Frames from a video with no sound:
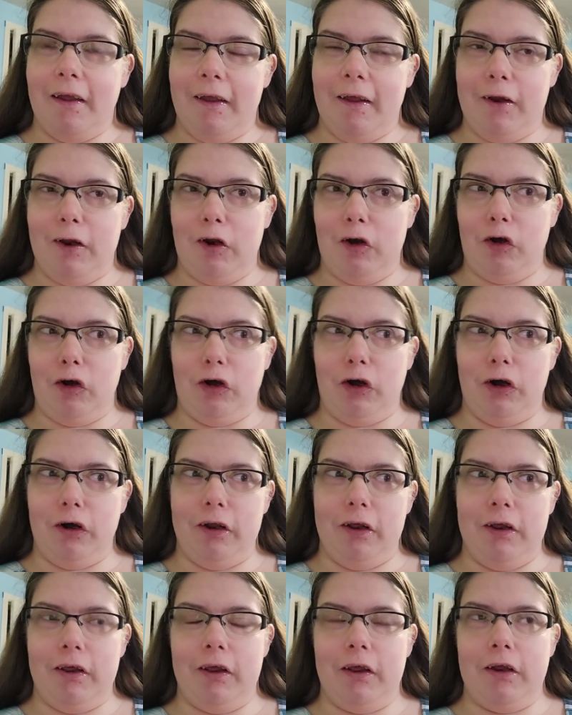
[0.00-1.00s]
hated
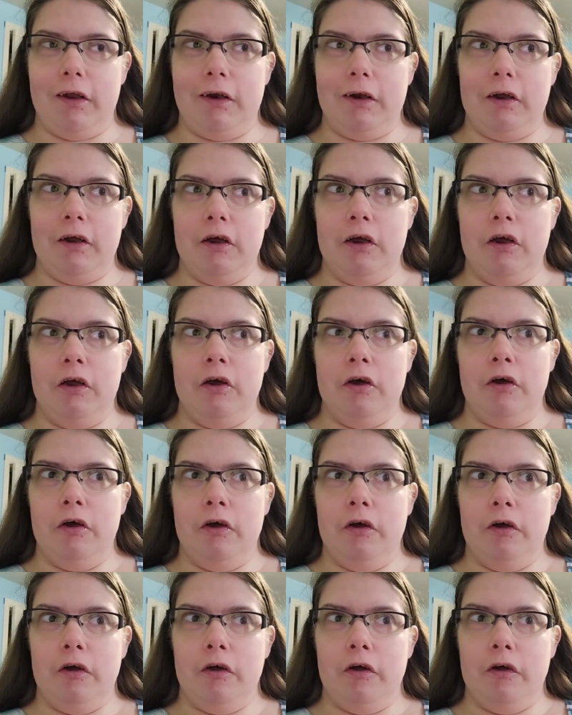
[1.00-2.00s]
her in
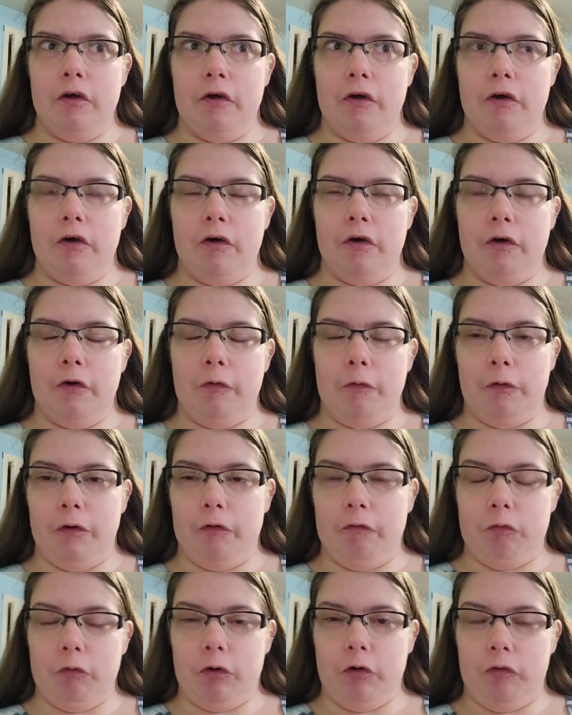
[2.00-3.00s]
A
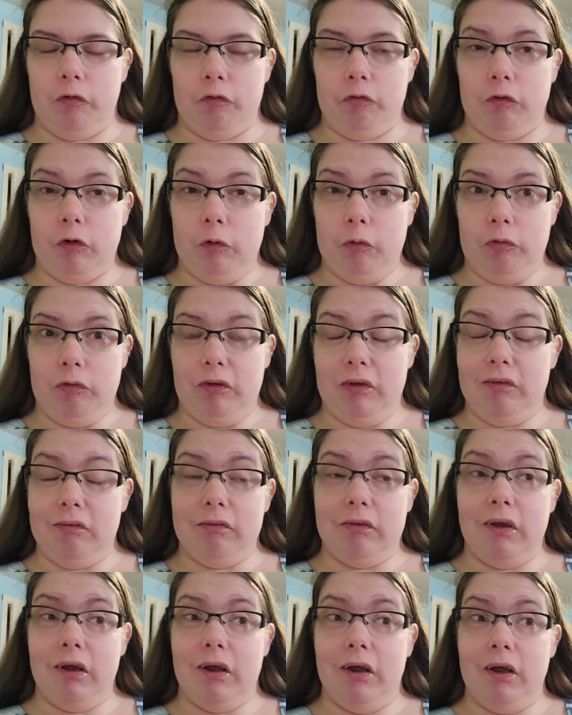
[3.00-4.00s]
Court of Thorns and
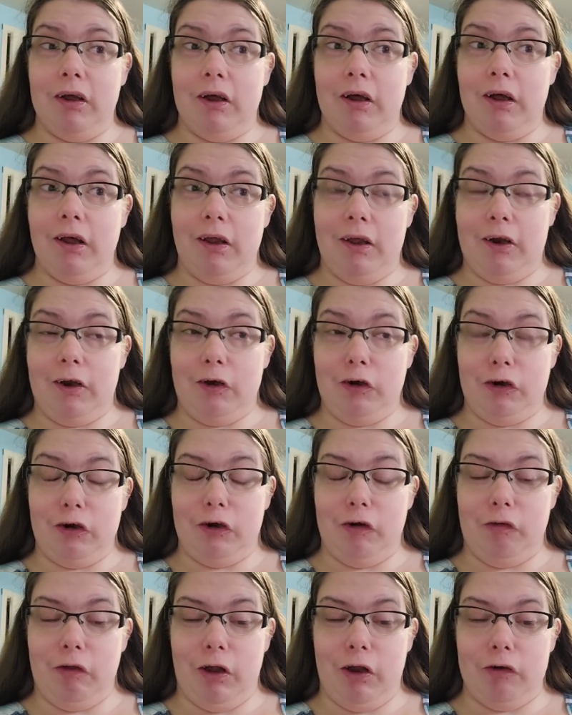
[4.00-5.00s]
Roses. I hated
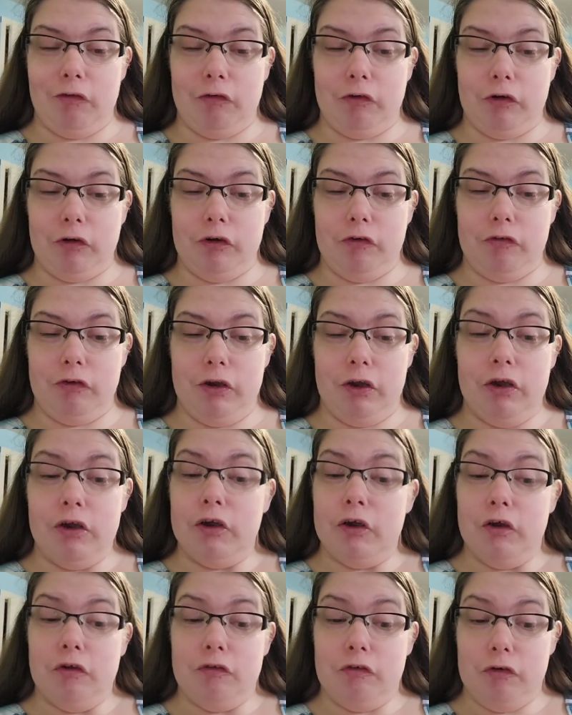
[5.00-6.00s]
her in that trilogy.
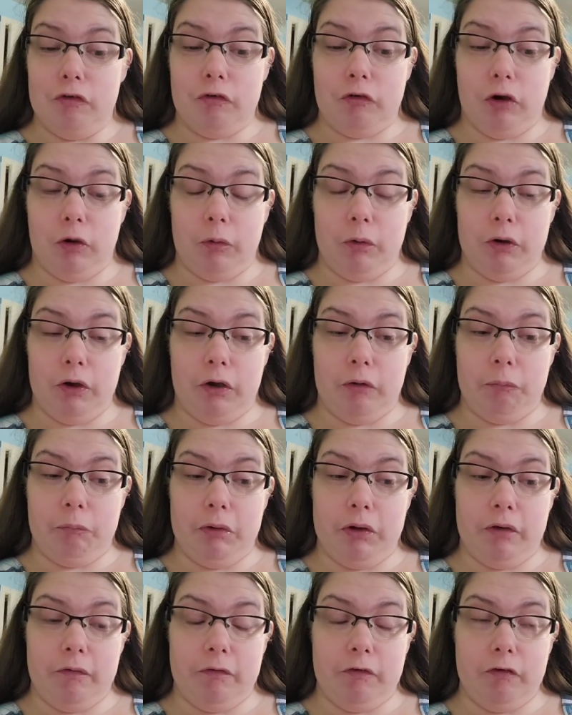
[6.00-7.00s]
She's growing
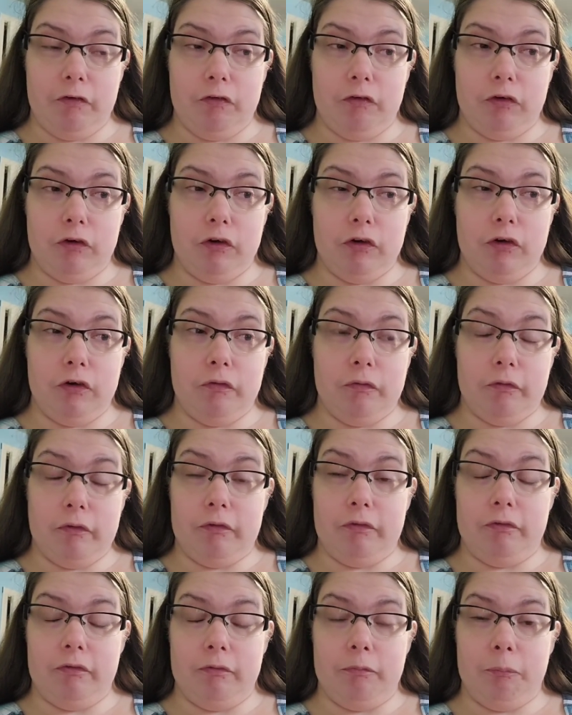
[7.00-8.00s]
on me in
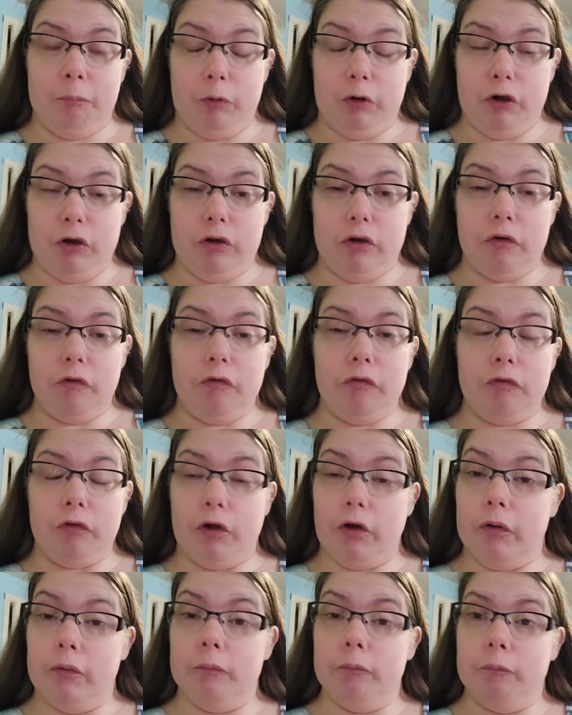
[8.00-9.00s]
this book.
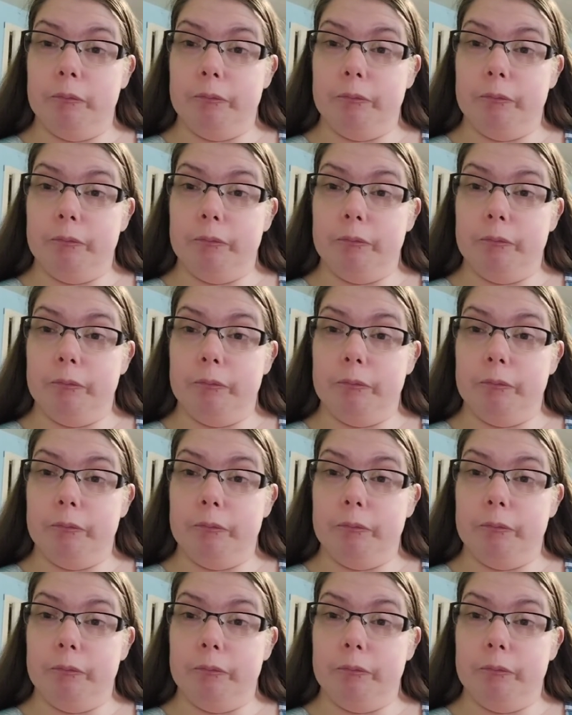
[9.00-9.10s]
So